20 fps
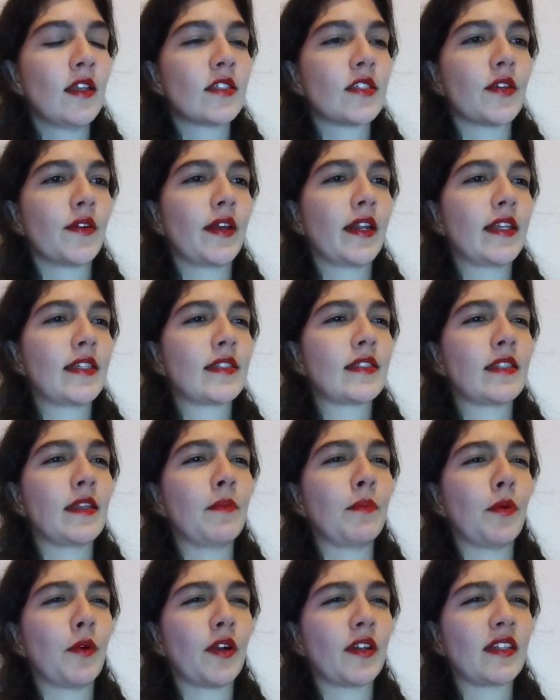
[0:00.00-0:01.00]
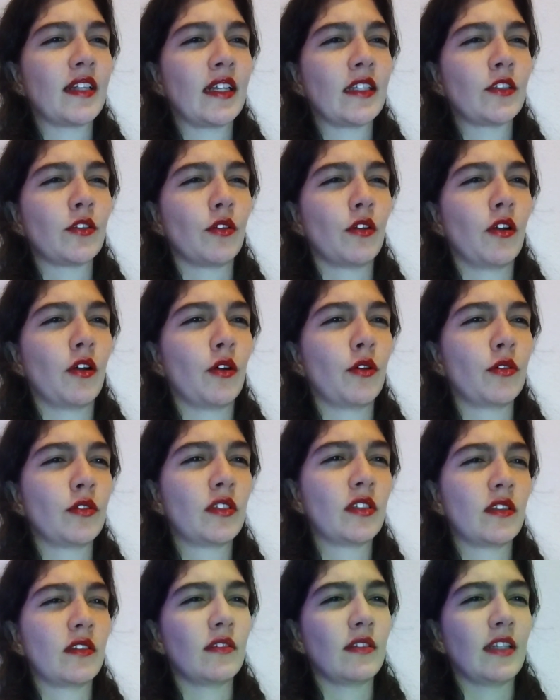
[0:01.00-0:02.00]
So it is important to
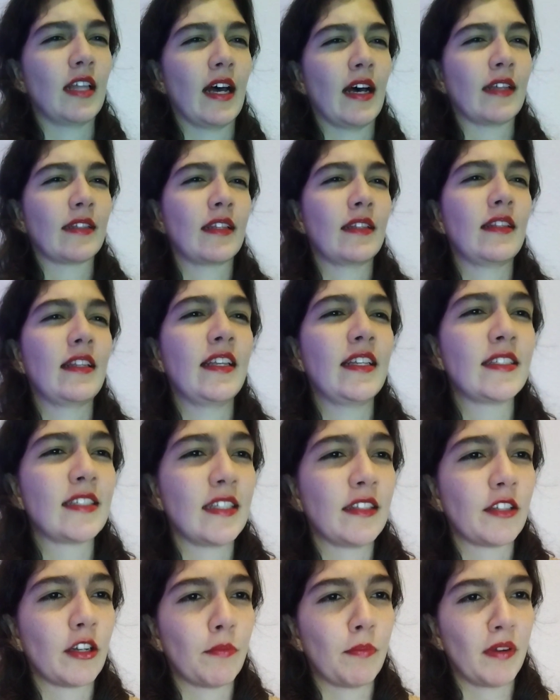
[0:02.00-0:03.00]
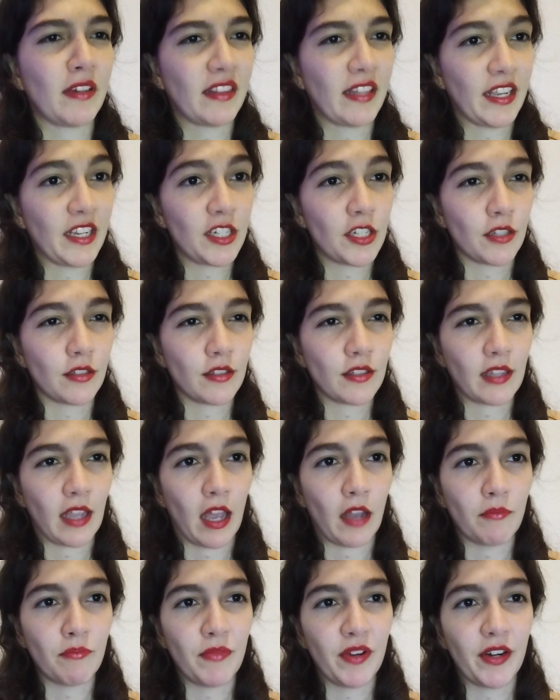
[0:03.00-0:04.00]
note that these interpretations
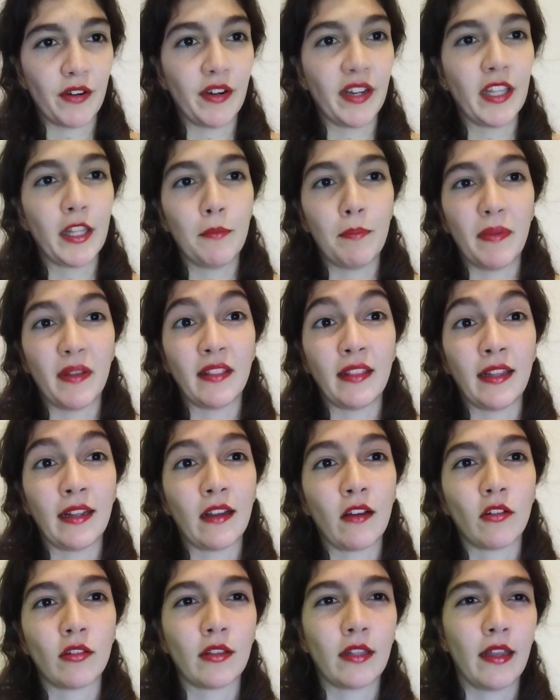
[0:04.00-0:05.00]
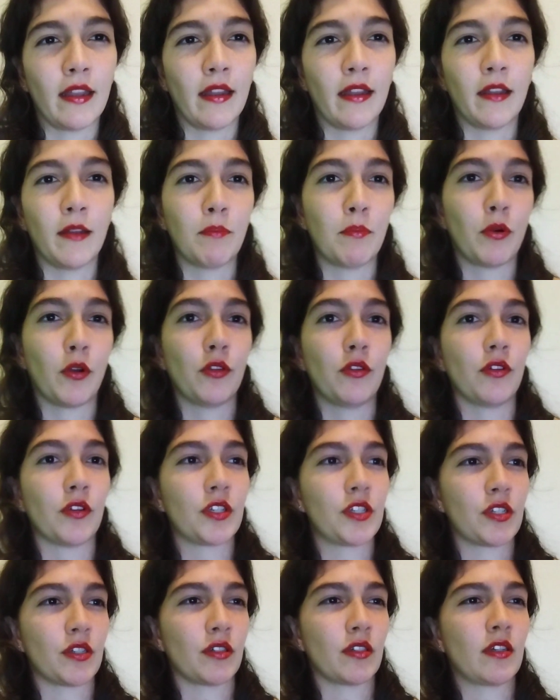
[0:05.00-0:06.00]
can vary depending on the
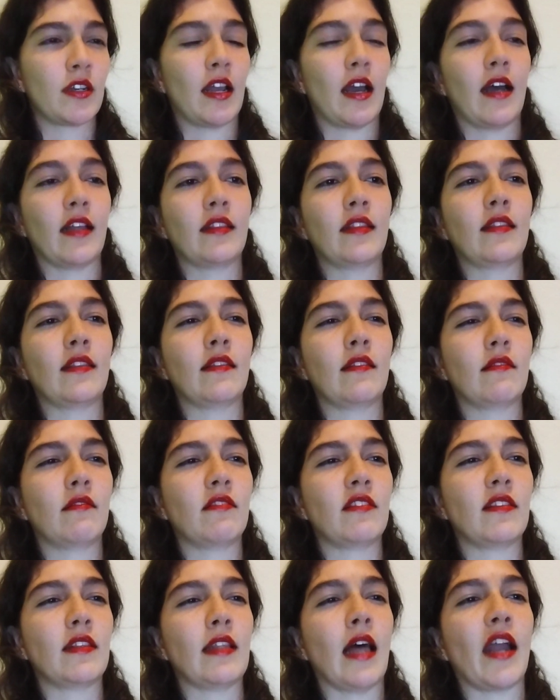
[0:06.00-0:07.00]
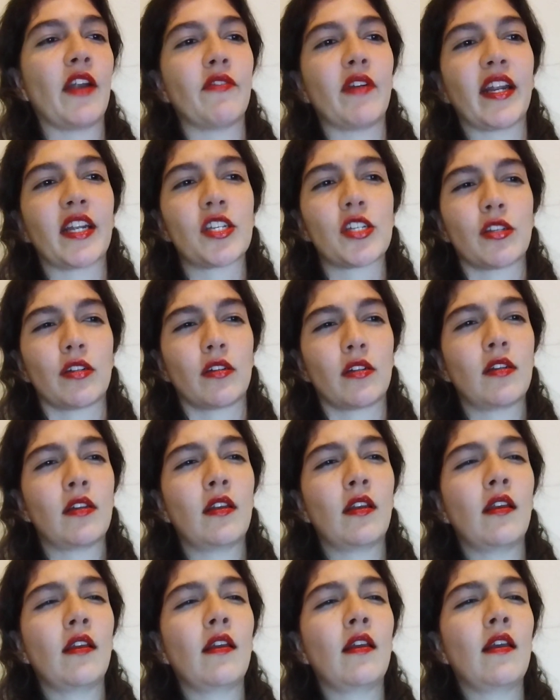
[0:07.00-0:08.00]
production and direction,
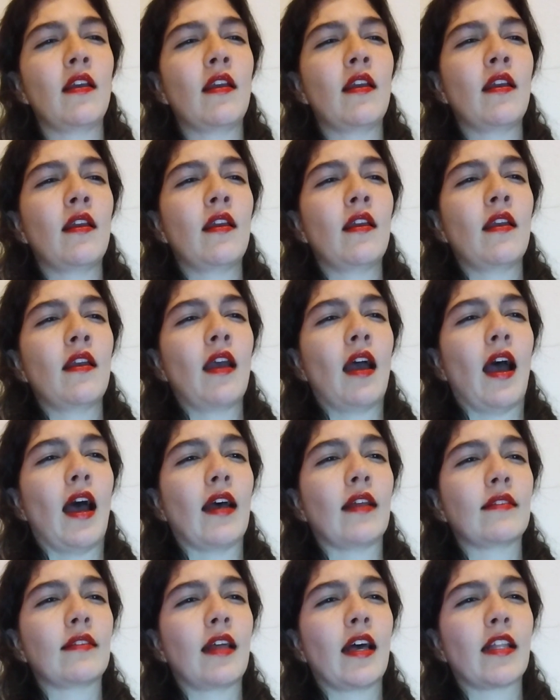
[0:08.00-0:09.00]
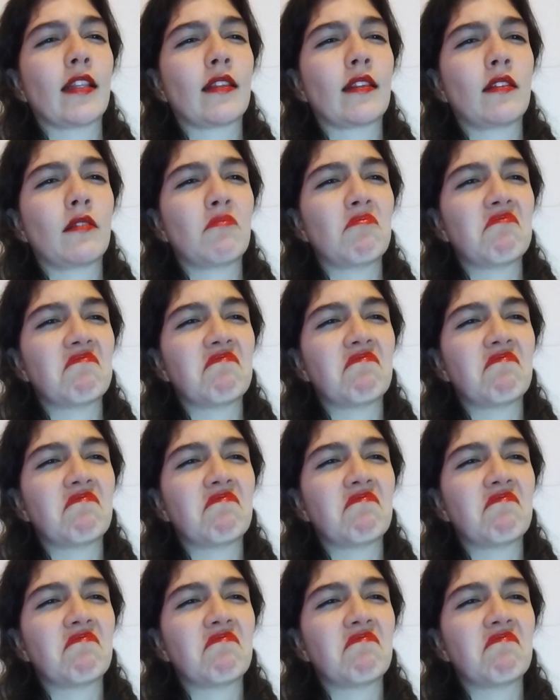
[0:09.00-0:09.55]
and that